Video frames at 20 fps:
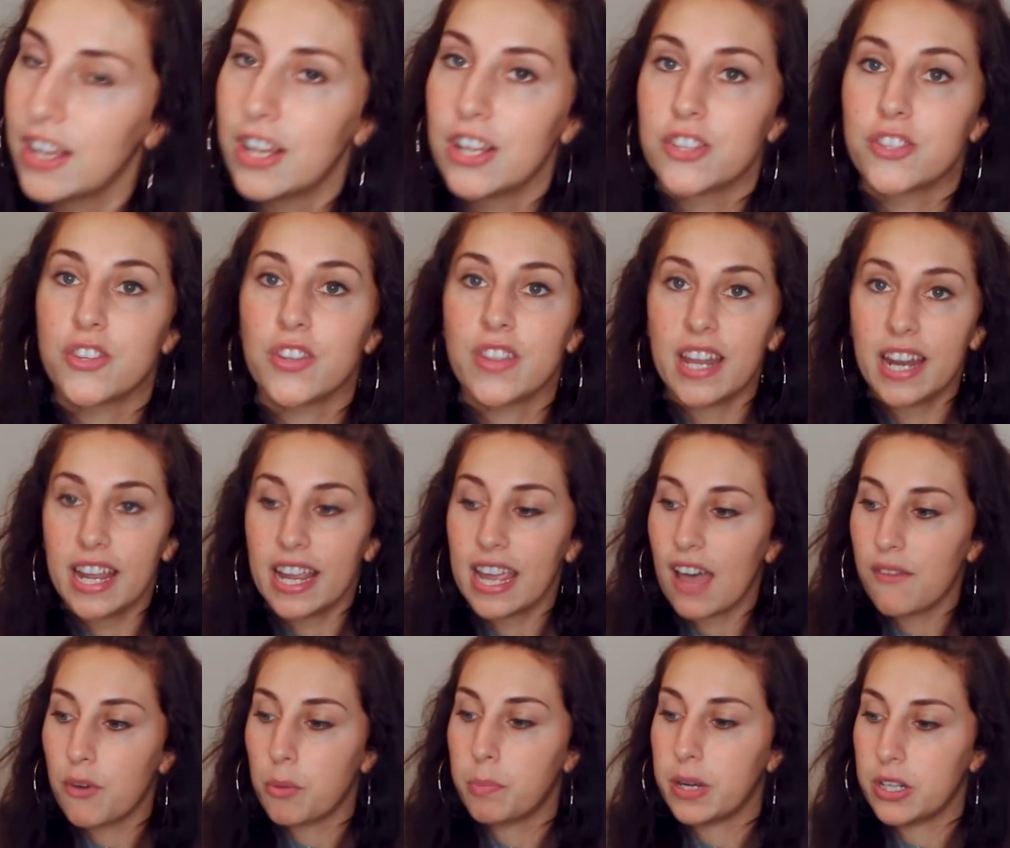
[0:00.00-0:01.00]
So then I
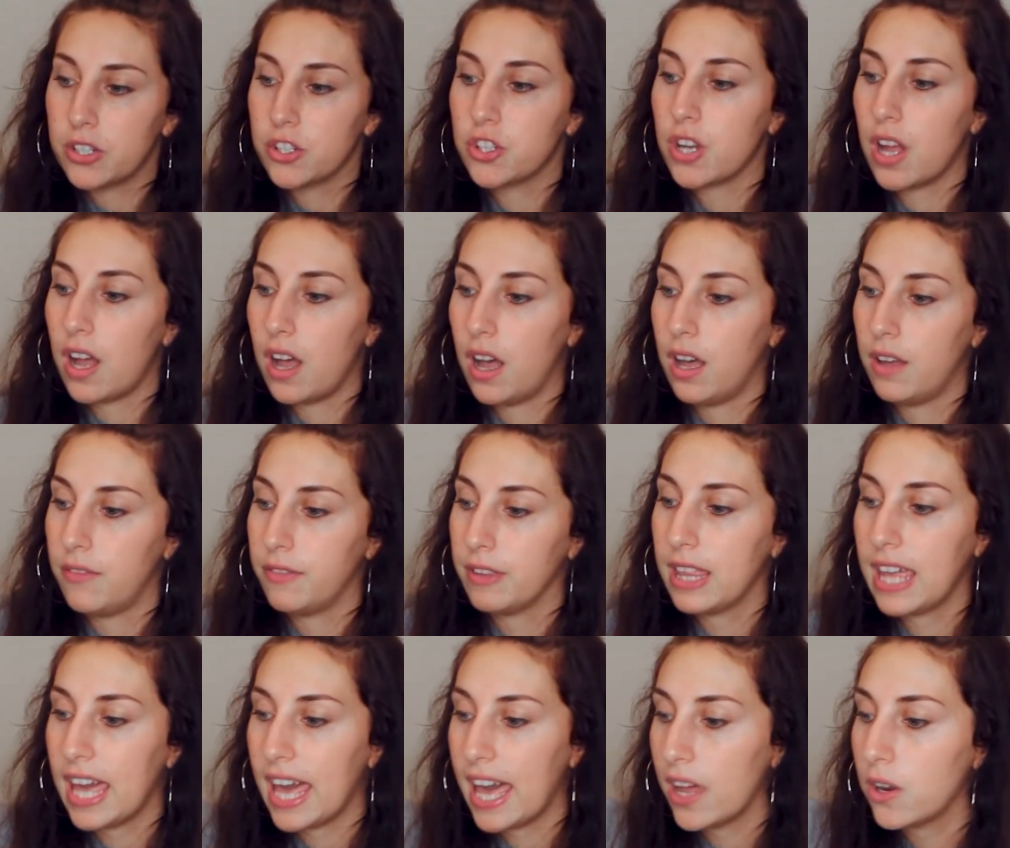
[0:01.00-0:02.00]
have a bunch of
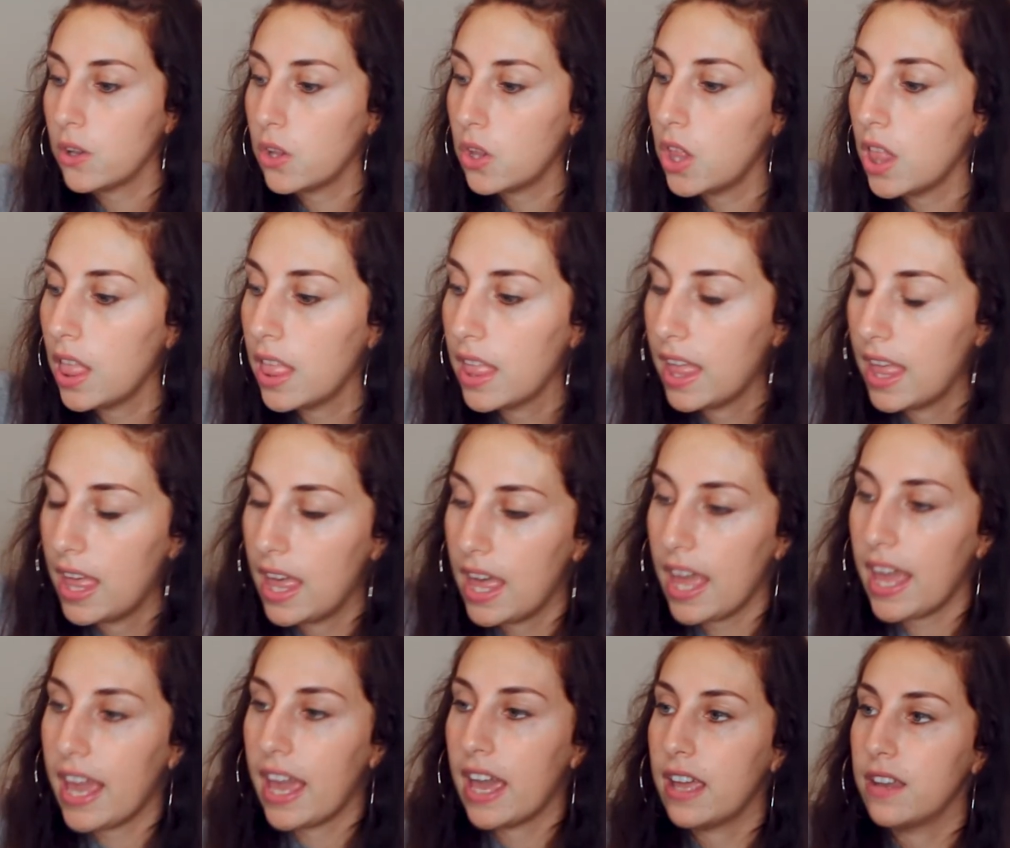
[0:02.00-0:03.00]
Kettle
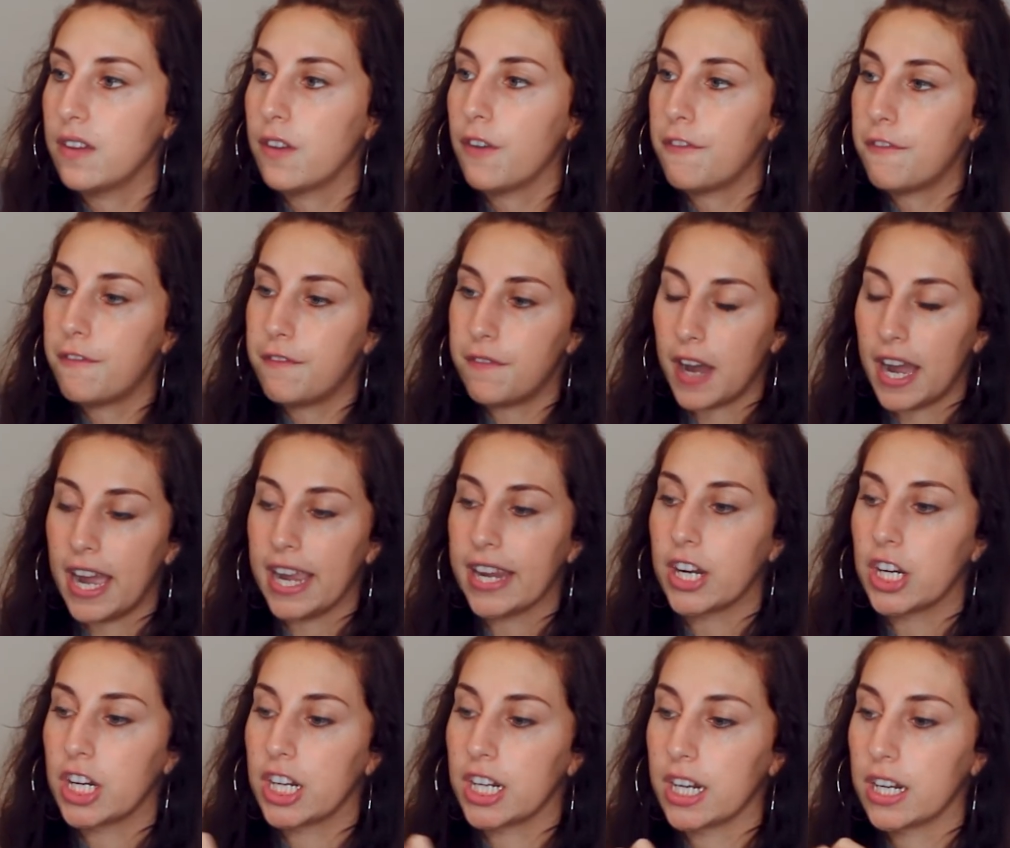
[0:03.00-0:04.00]
and
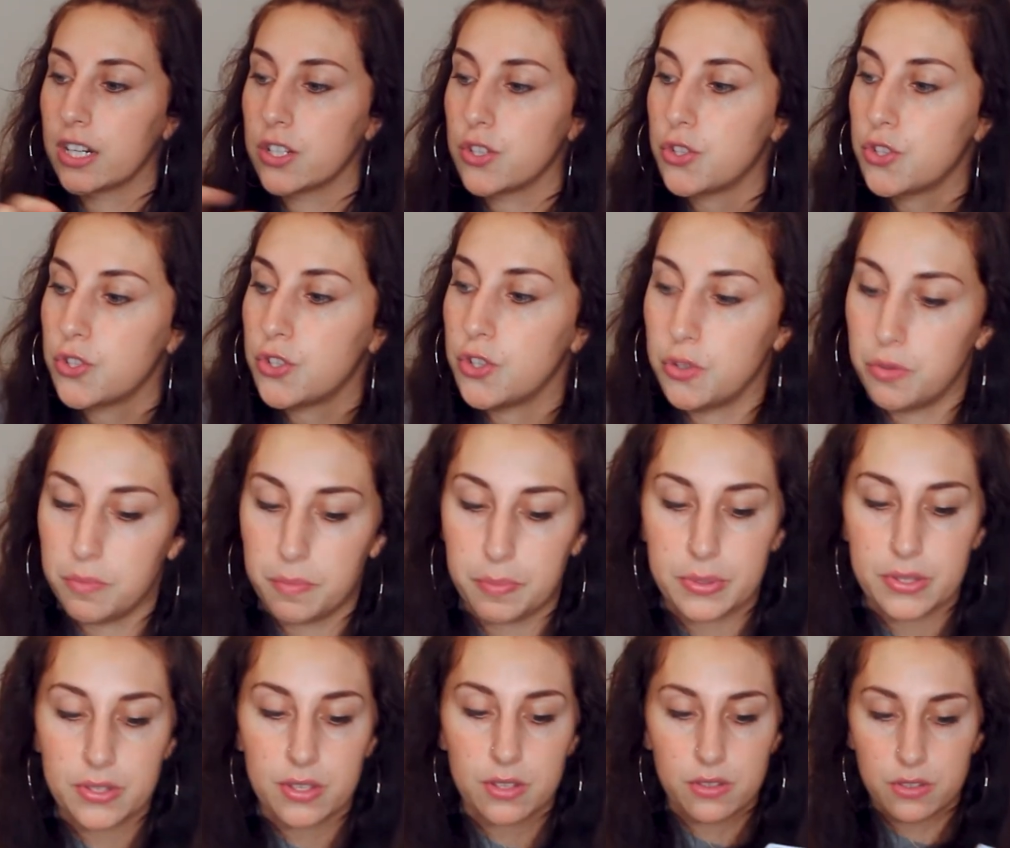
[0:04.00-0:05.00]
Fire soups.
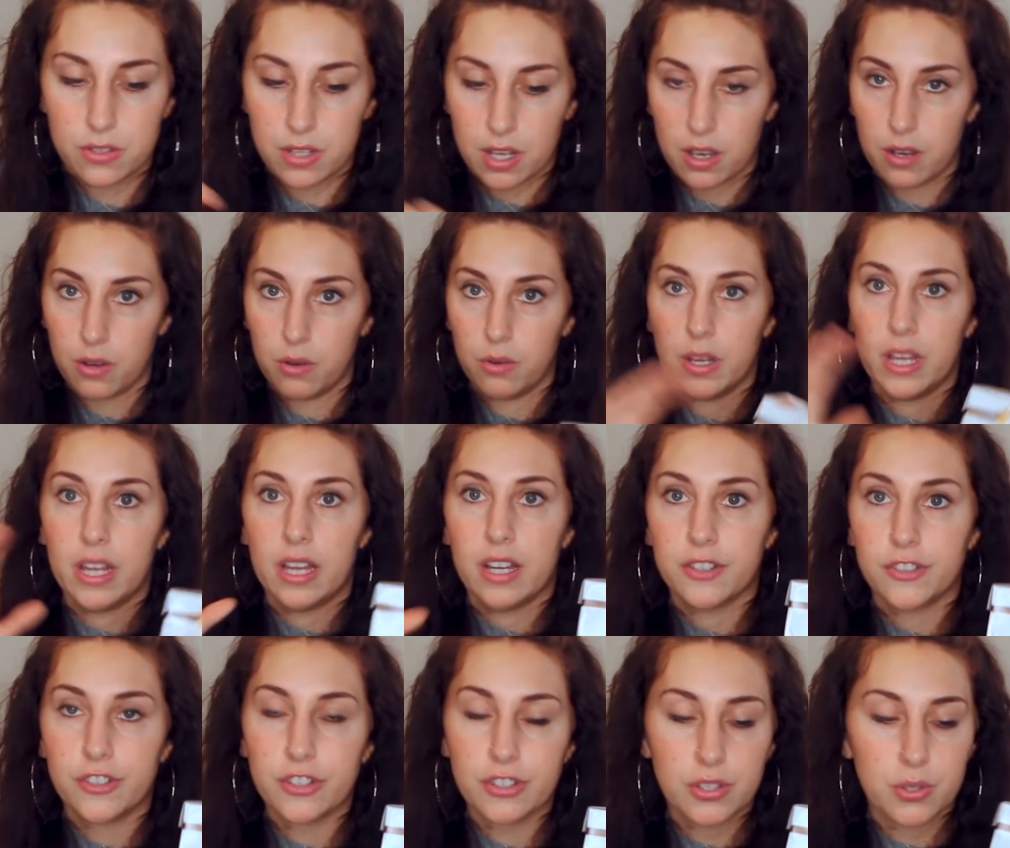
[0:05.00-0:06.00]
So
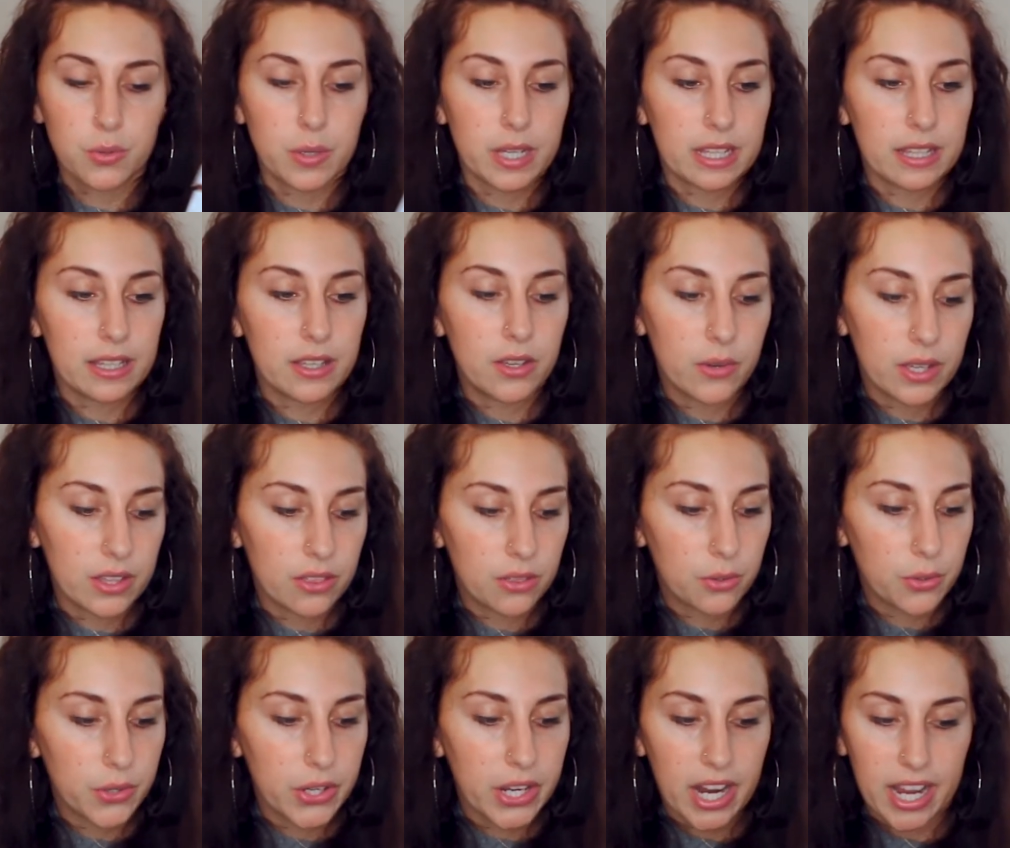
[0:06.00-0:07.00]
just quickly going
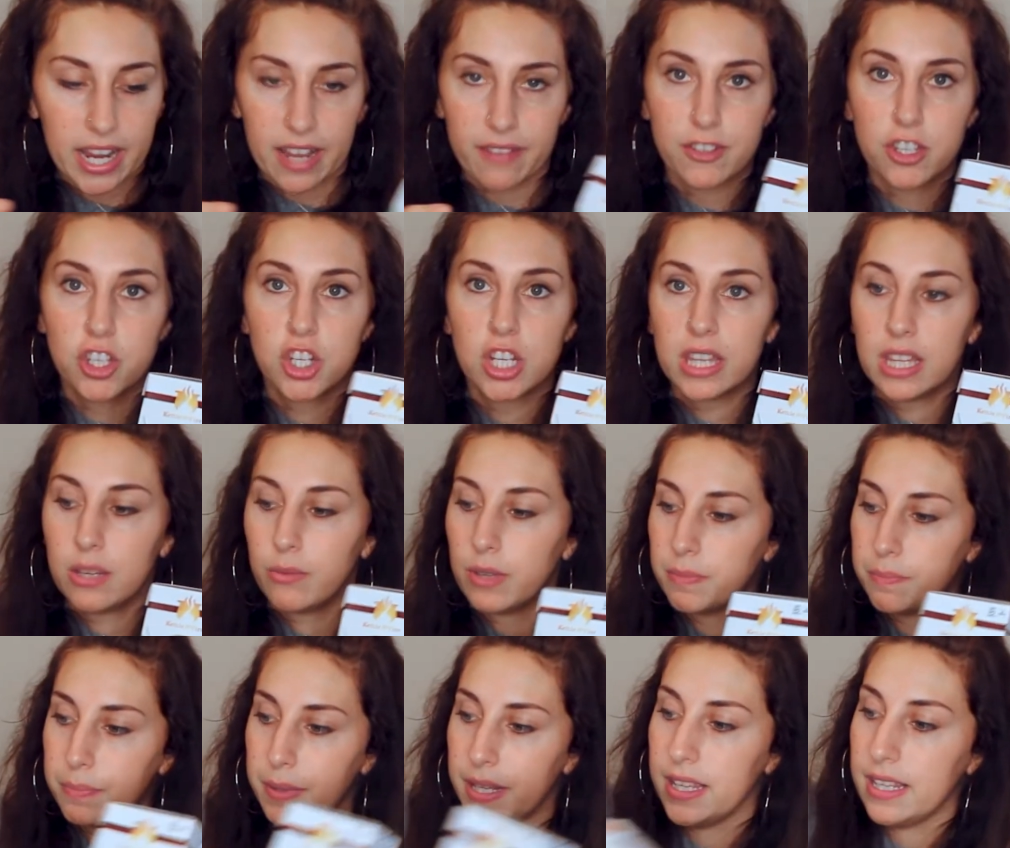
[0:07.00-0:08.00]
through it, I have chili
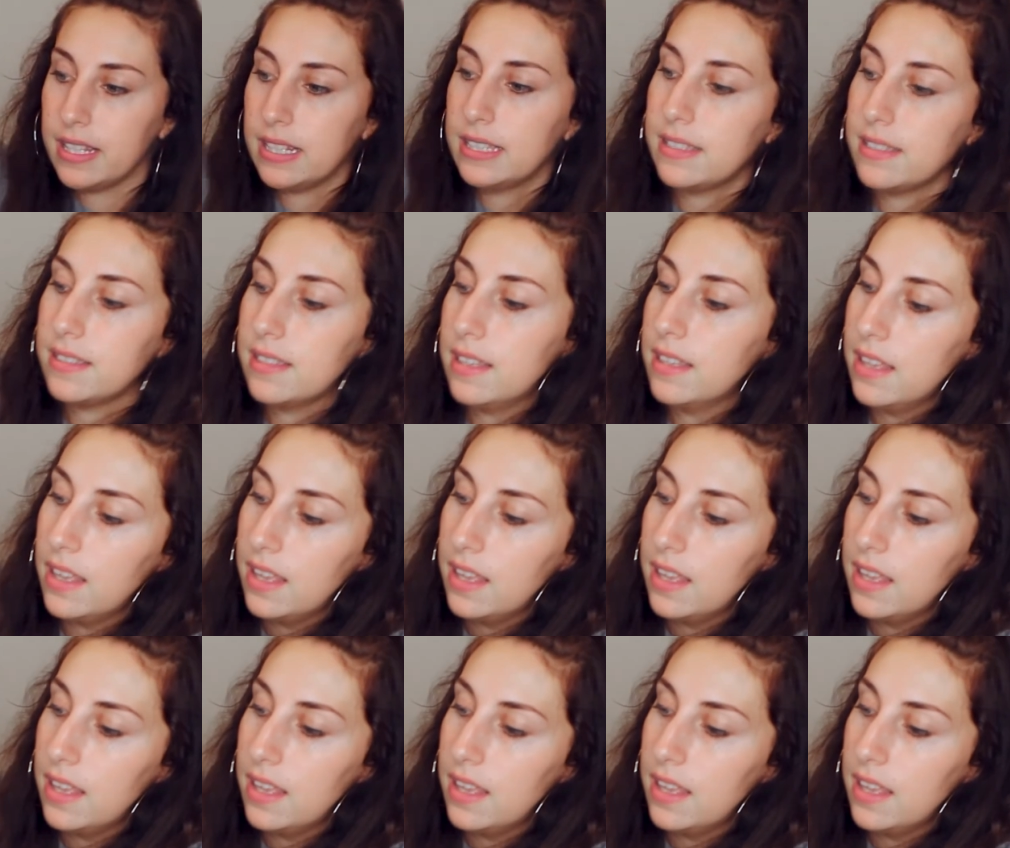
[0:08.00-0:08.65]
with beans.